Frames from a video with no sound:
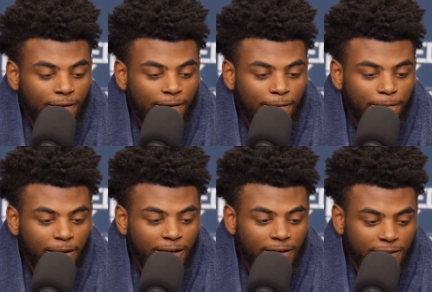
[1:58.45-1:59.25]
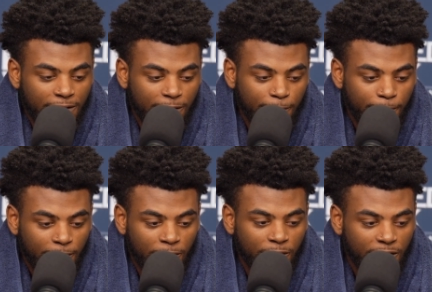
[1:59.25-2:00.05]
Uh, playing the system,
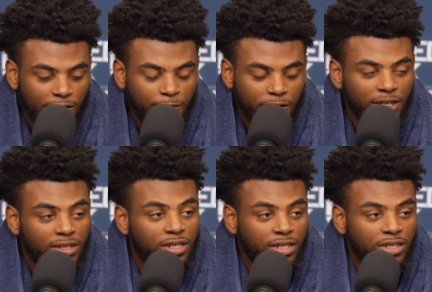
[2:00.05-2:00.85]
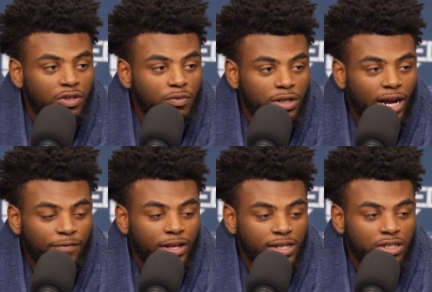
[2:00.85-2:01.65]
the new system, it's good. It's going to work. I feel like